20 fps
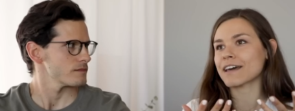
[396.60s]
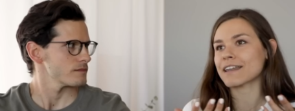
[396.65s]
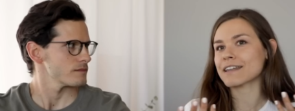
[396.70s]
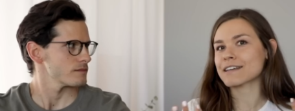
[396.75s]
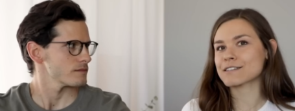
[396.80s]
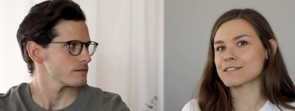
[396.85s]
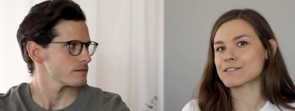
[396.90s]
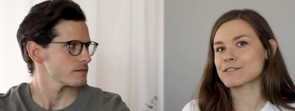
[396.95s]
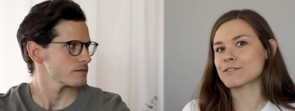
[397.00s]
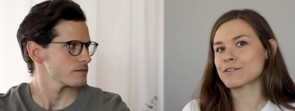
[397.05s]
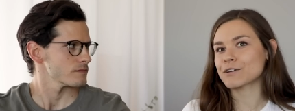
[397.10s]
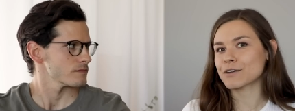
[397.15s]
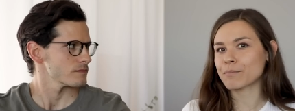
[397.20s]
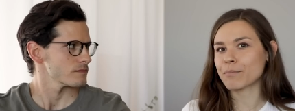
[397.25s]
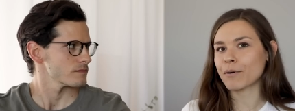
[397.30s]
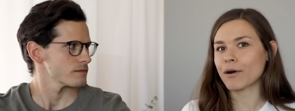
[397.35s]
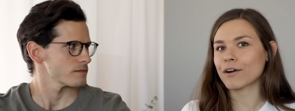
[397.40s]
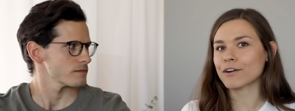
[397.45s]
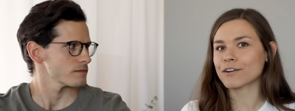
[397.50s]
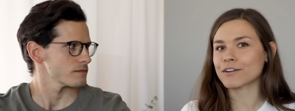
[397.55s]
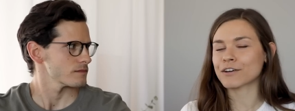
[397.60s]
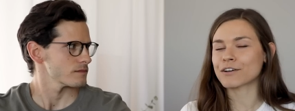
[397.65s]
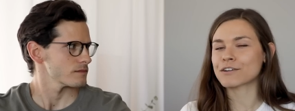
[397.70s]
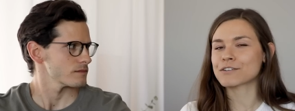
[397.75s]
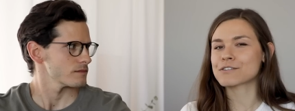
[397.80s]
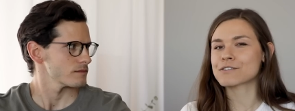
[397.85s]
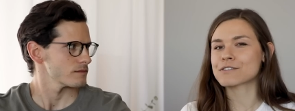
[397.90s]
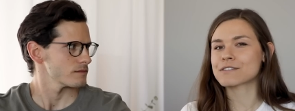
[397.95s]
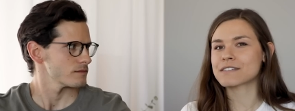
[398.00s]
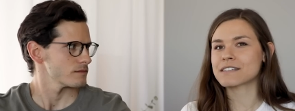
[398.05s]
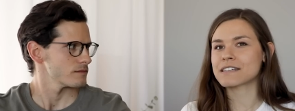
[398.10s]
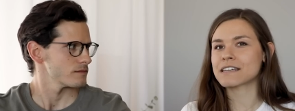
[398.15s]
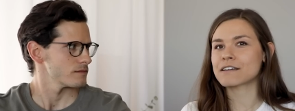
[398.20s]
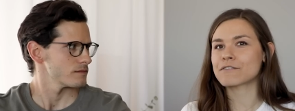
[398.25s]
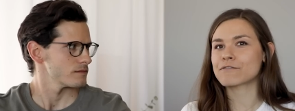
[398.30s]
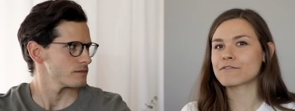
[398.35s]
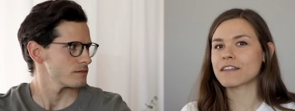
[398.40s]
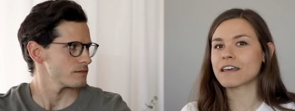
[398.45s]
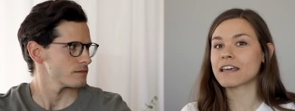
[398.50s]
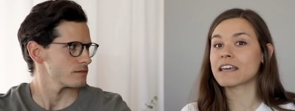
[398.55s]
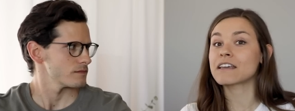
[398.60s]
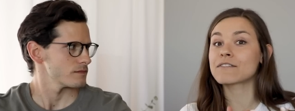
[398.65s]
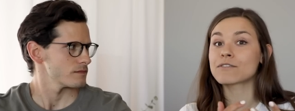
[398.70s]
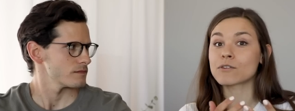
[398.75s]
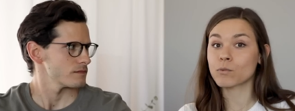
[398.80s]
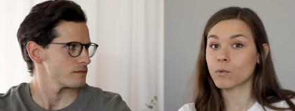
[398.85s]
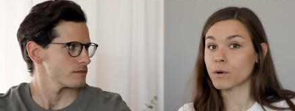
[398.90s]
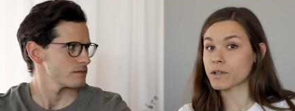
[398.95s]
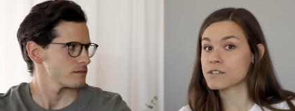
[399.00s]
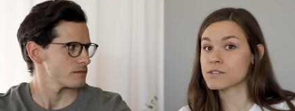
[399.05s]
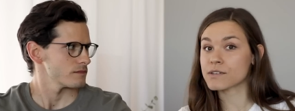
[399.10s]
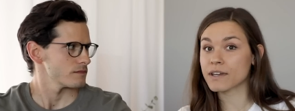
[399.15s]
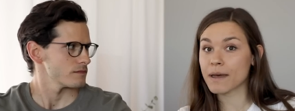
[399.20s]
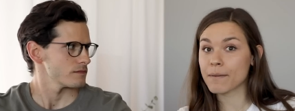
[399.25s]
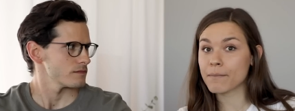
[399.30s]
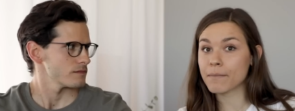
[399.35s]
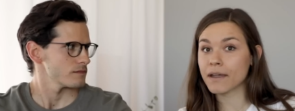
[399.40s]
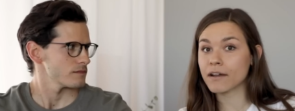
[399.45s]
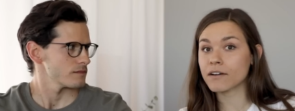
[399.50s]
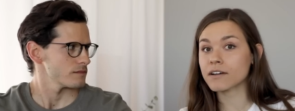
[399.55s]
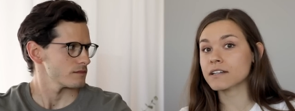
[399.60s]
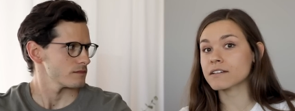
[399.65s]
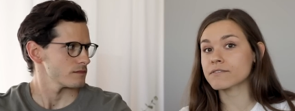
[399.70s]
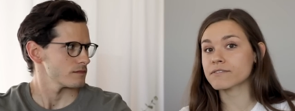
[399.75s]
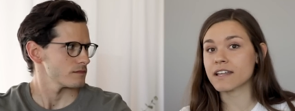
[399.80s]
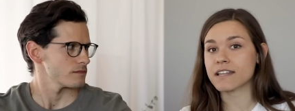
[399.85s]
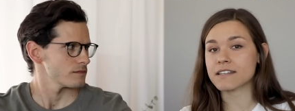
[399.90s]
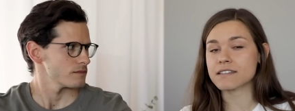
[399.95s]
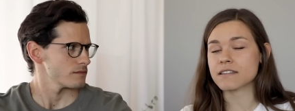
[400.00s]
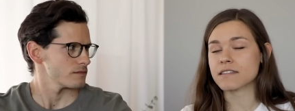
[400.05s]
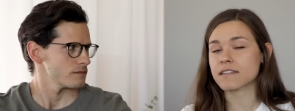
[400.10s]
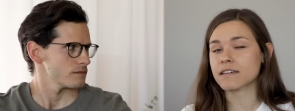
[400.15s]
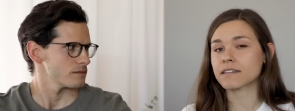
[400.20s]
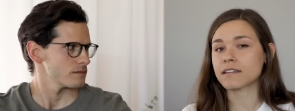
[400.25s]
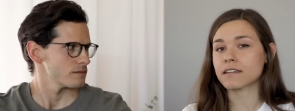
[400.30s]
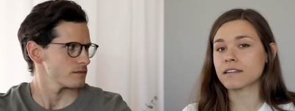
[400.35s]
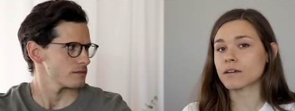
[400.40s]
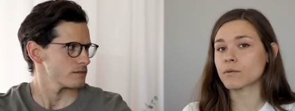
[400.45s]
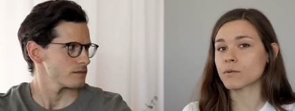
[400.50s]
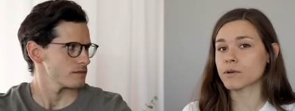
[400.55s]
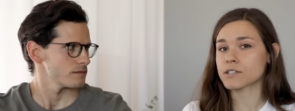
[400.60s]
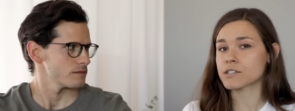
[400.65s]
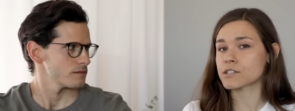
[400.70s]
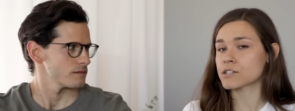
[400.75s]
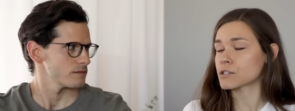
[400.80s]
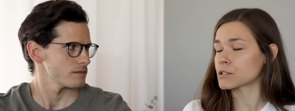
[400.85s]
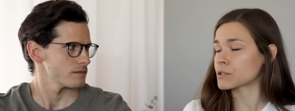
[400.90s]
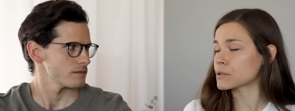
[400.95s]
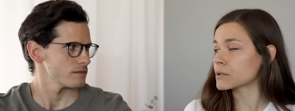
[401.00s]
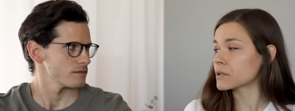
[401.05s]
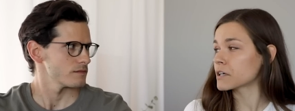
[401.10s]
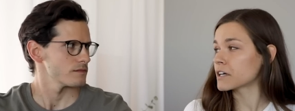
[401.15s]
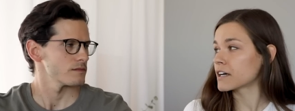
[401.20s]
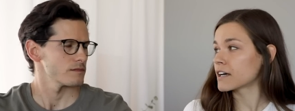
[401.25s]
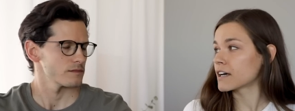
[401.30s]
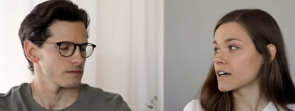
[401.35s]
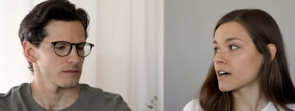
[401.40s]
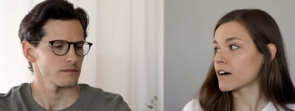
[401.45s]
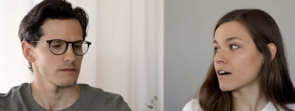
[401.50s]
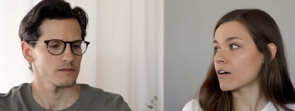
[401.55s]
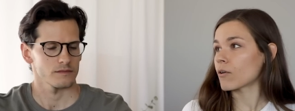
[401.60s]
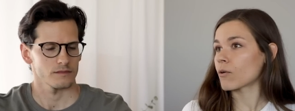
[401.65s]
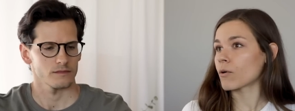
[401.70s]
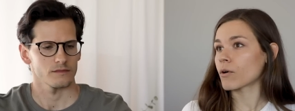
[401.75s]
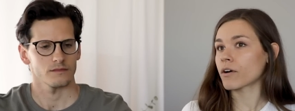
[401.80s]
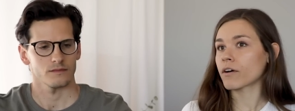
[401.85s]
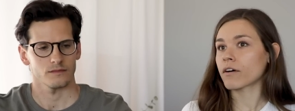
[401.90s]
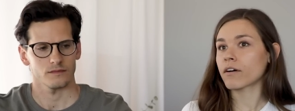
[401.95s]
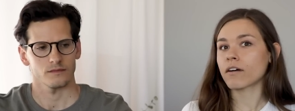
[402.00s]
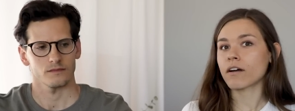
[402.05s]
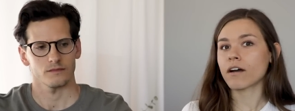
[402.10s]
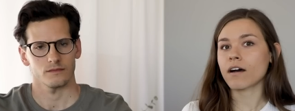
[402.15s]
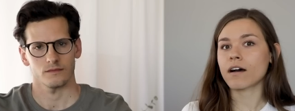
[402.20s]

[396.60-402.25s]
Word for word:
Speaker 1: getting to know your partner to see if they even want to get married, if that's the thing that they want to do, or